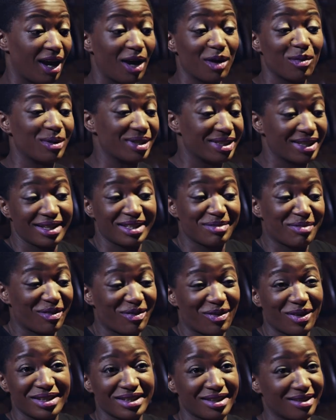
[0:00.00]
I always say to my
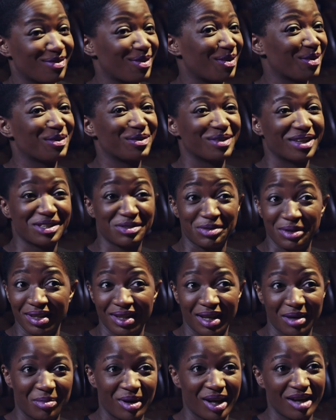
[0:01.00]
friends at the Royal Court, they treat
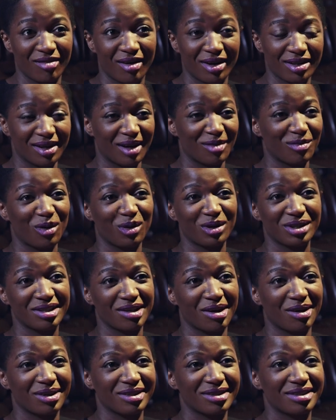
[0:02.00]
their playwrights like rock
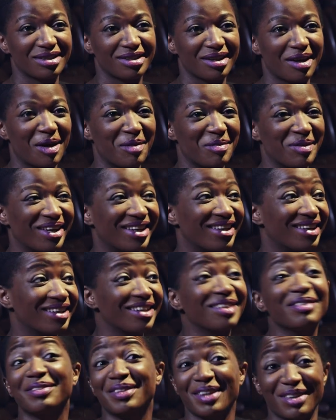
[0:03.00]
stars. I mean,
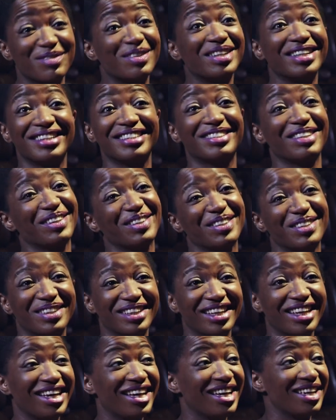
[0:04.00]
they really do.